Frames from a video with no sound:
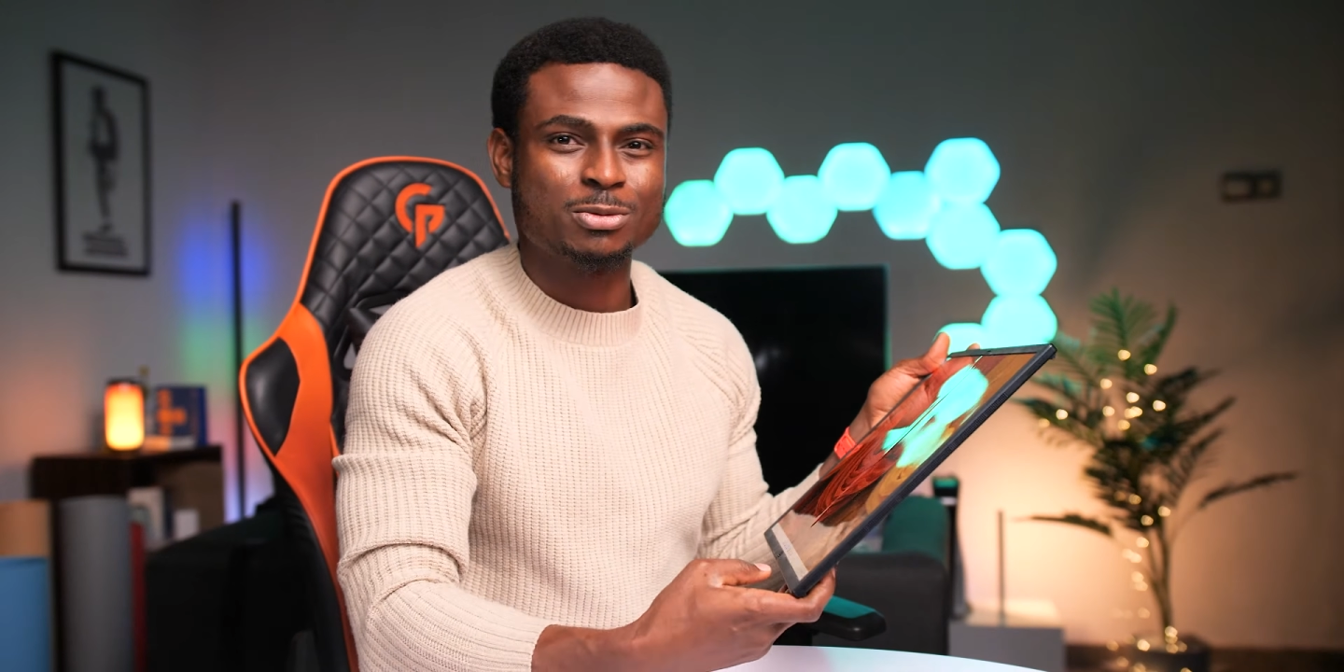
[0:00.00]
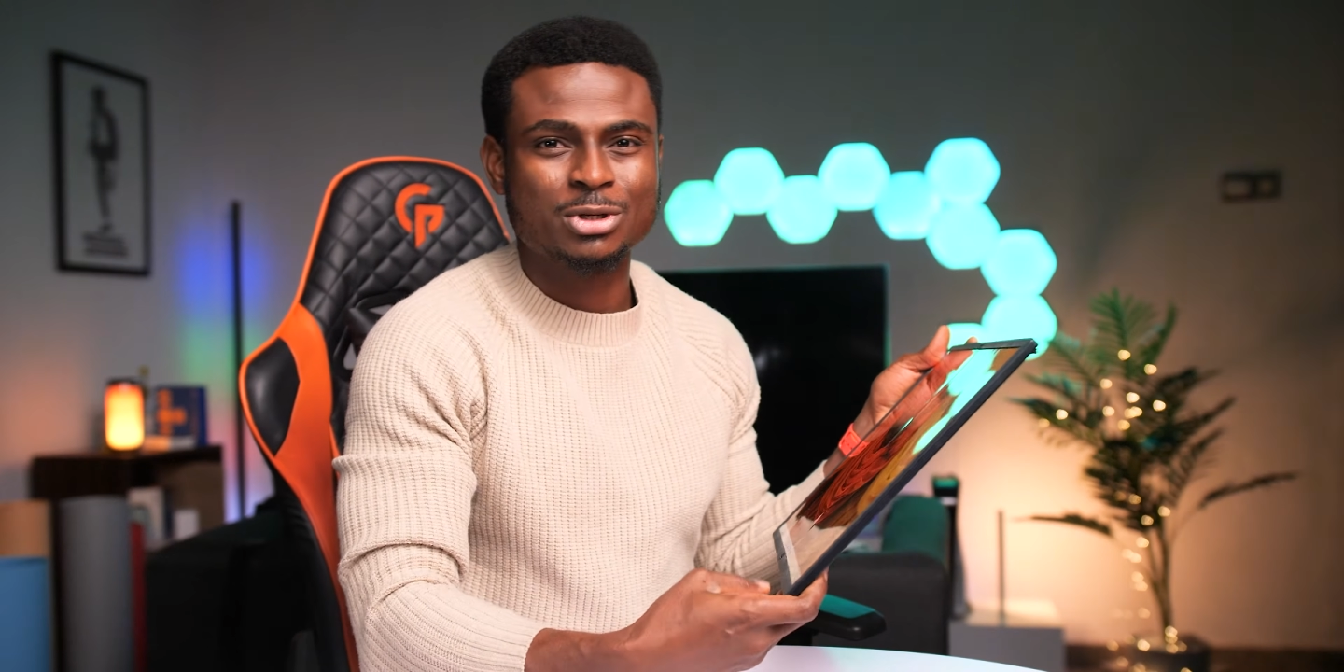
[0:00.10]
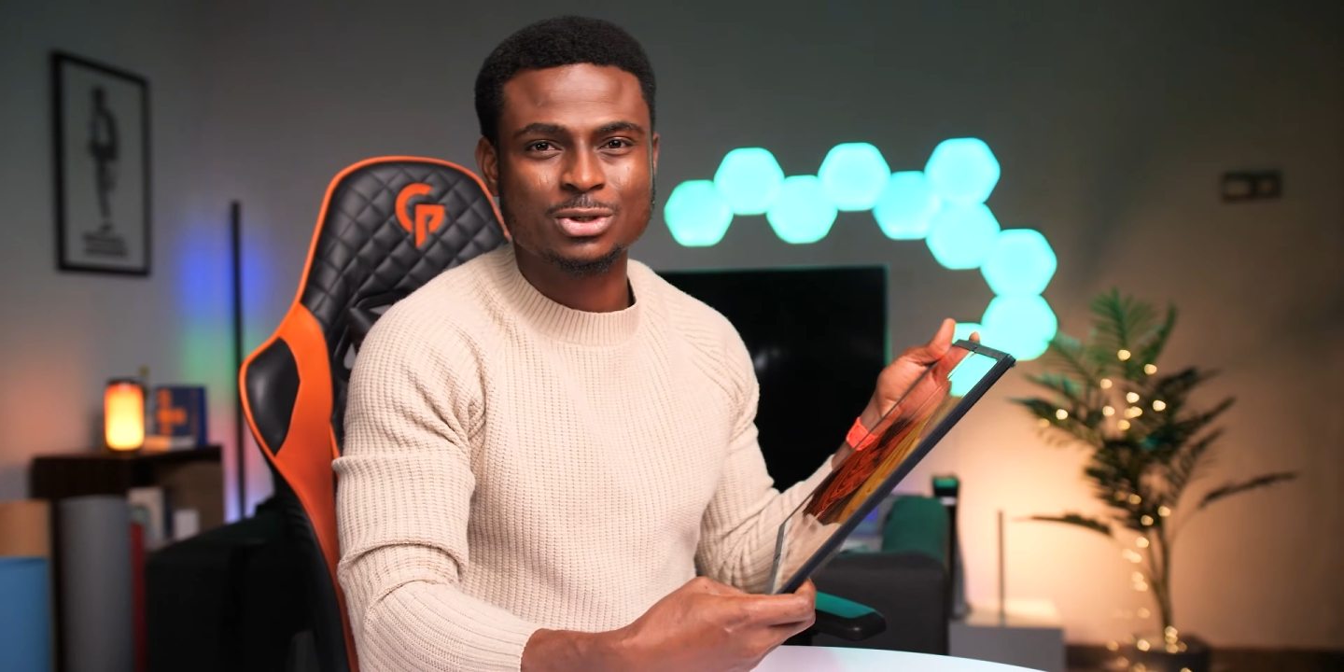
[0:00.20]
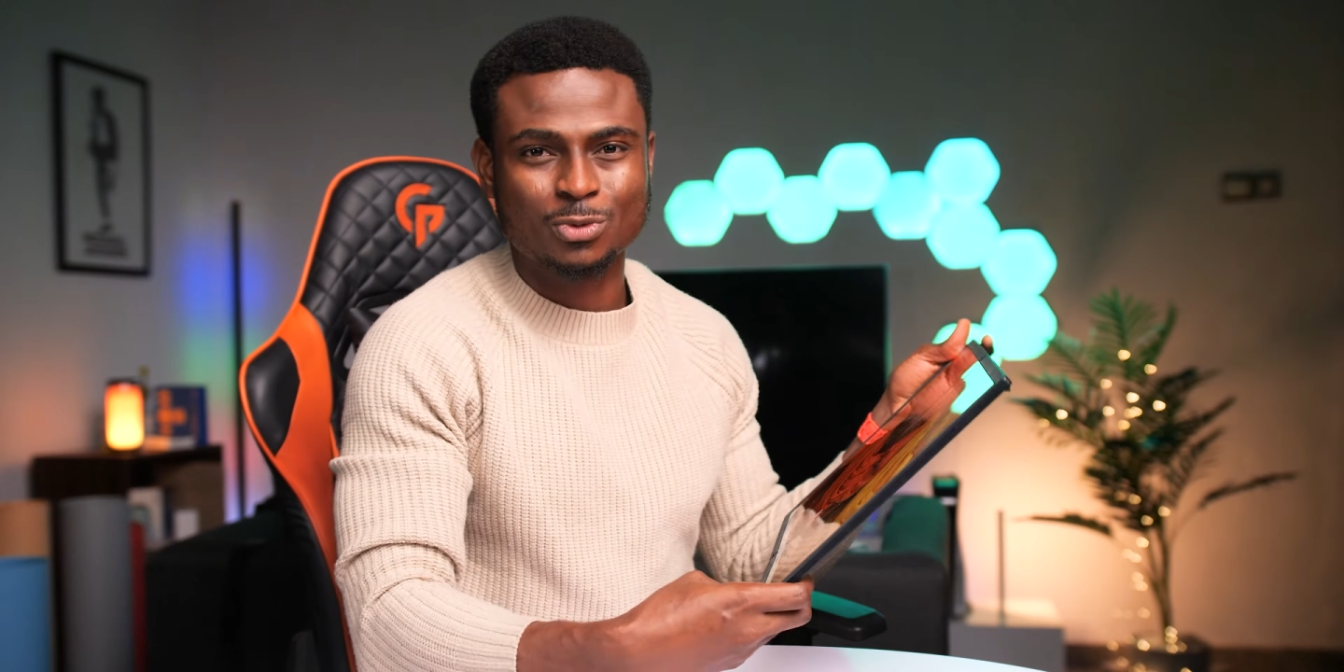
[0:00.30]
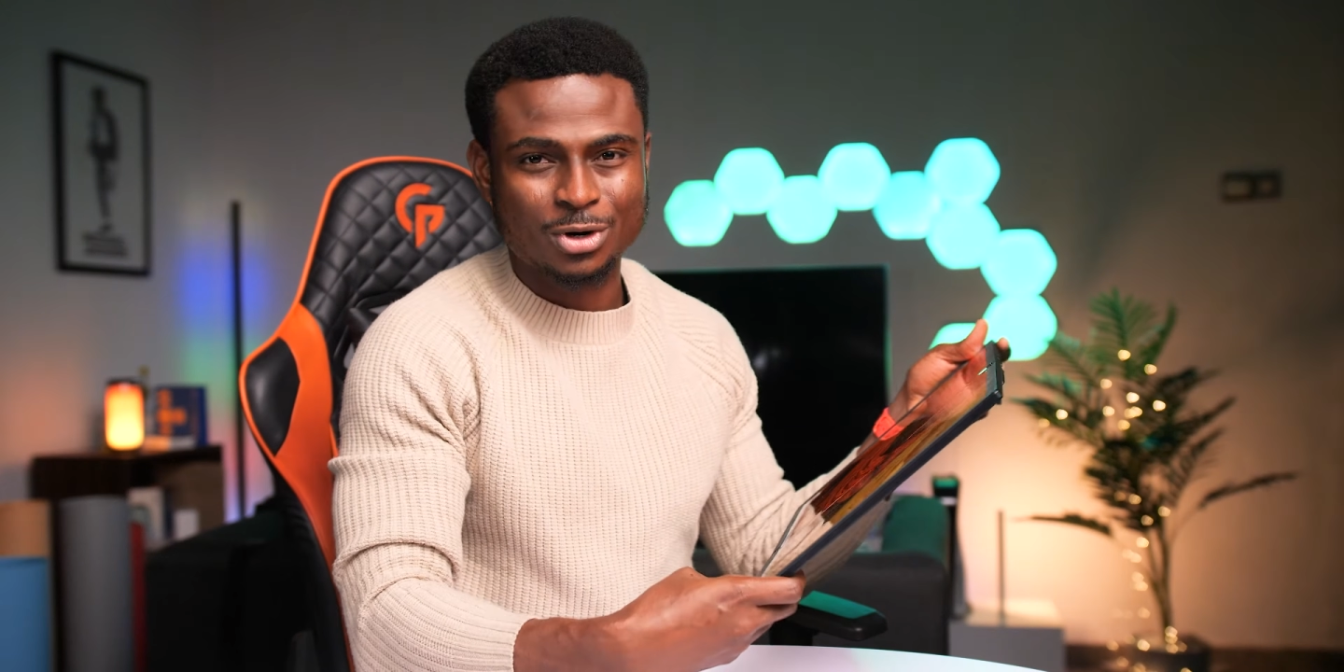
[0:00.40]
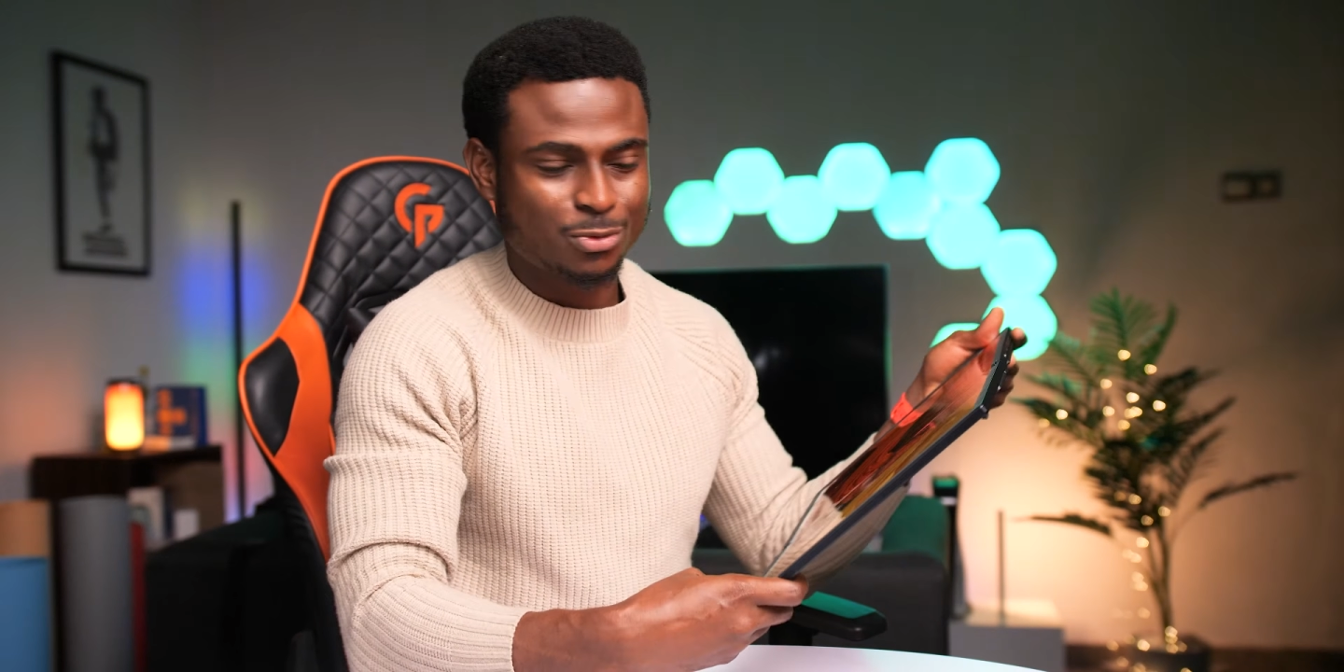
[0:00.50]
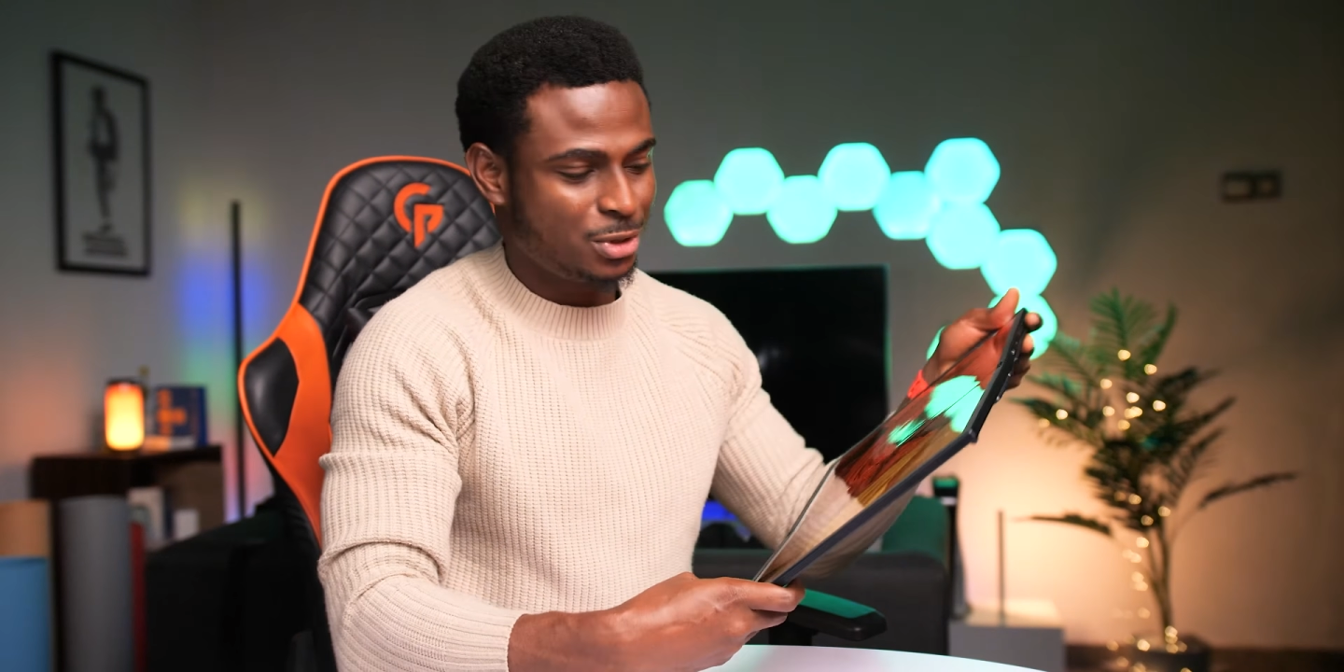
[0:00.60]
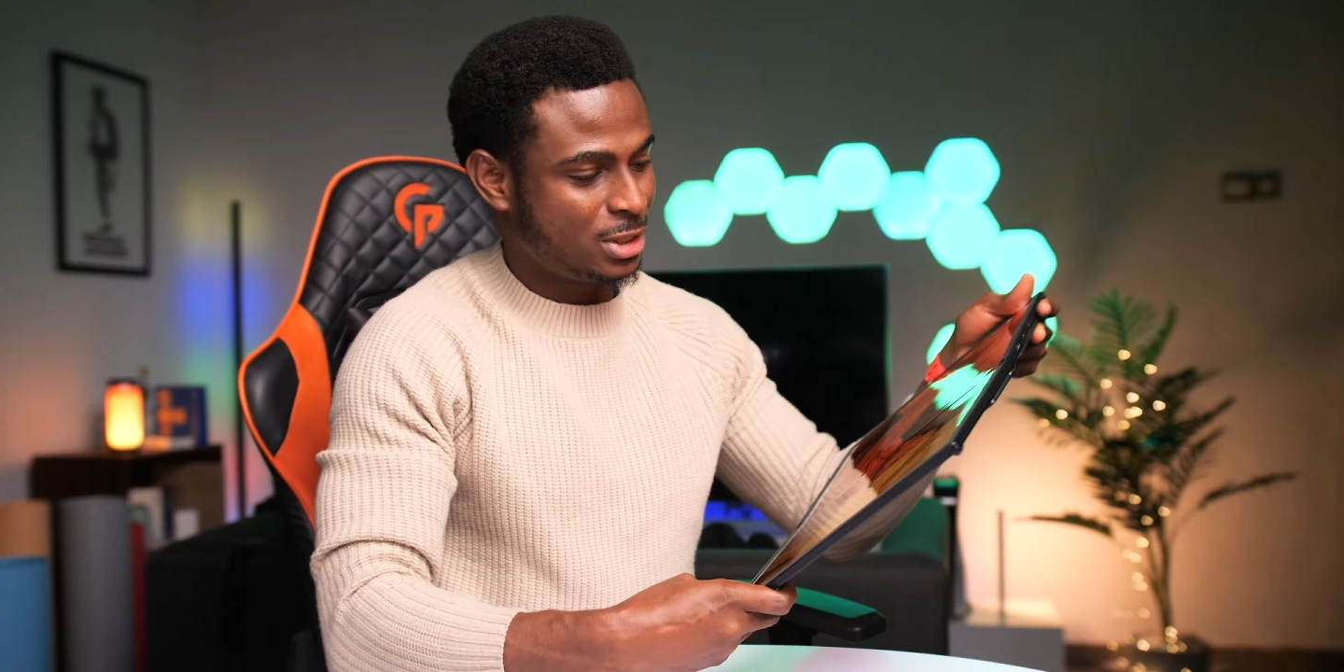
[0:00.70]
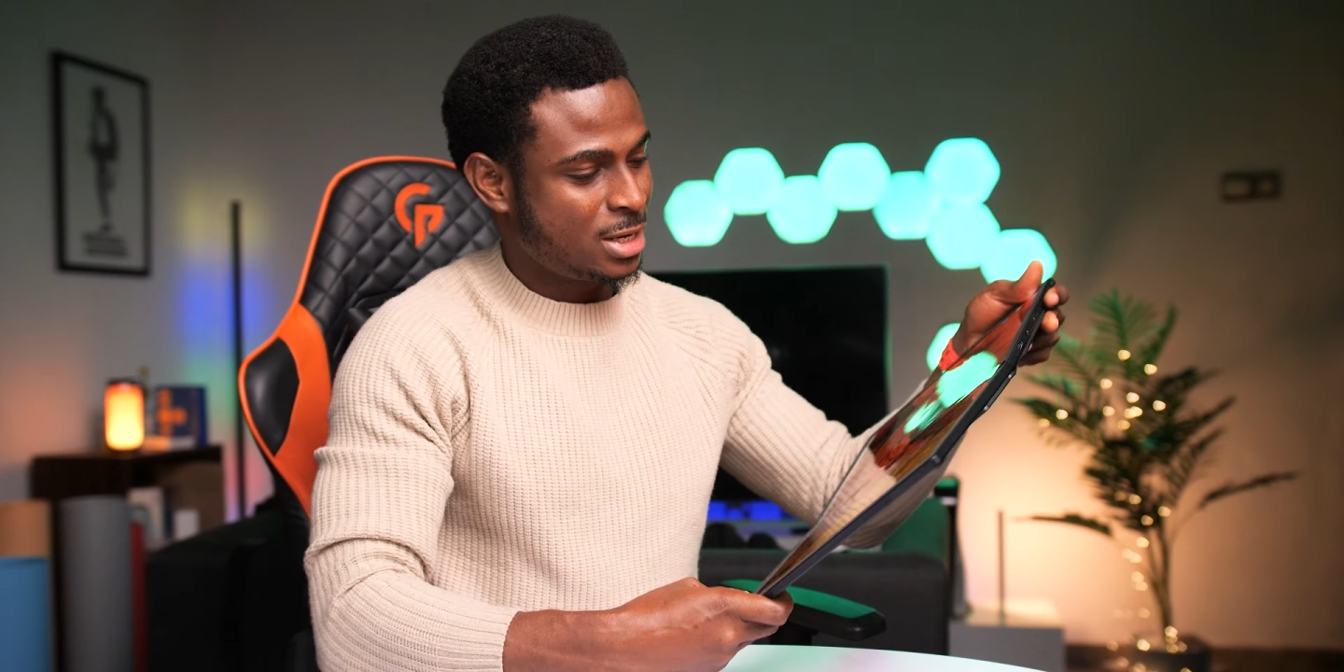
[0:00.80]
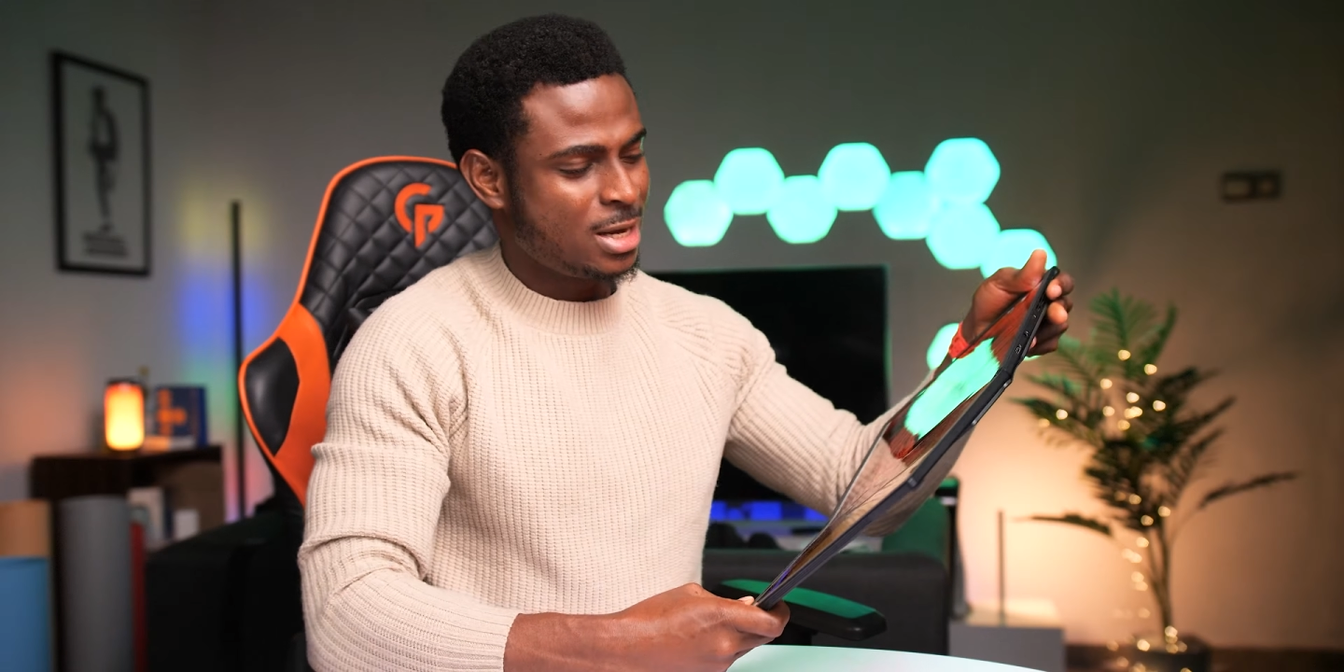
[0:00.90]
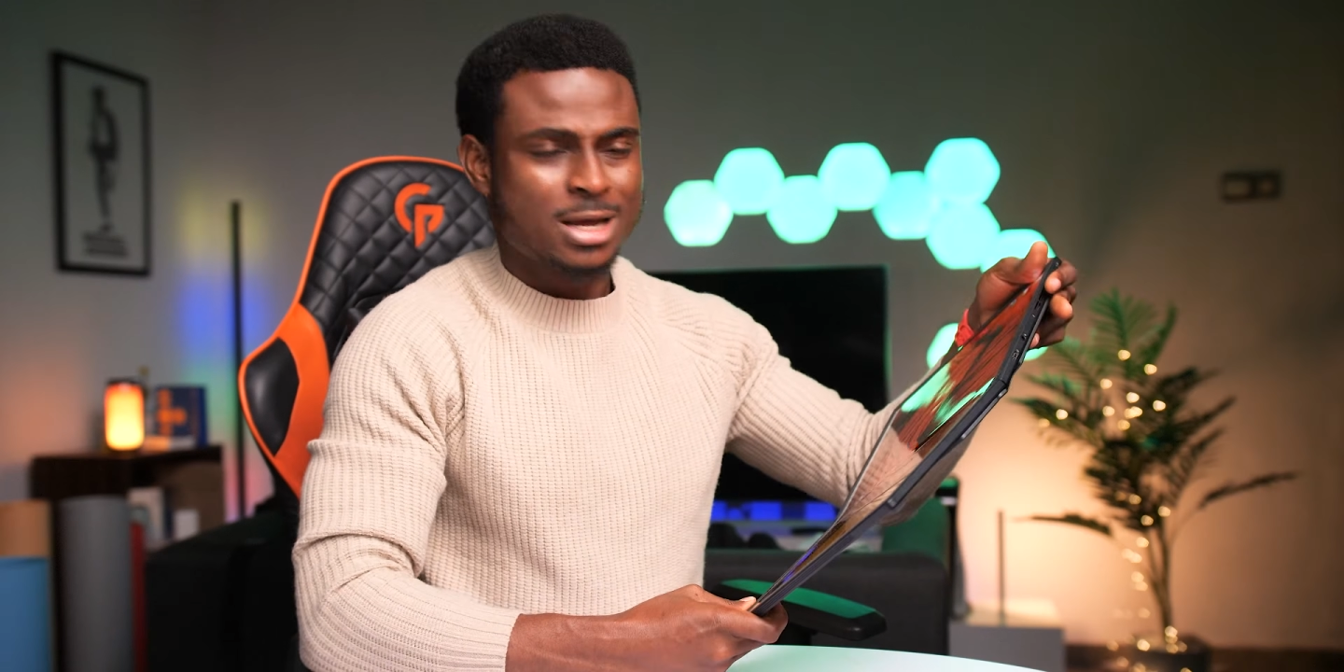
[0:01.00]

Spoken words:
space to work with,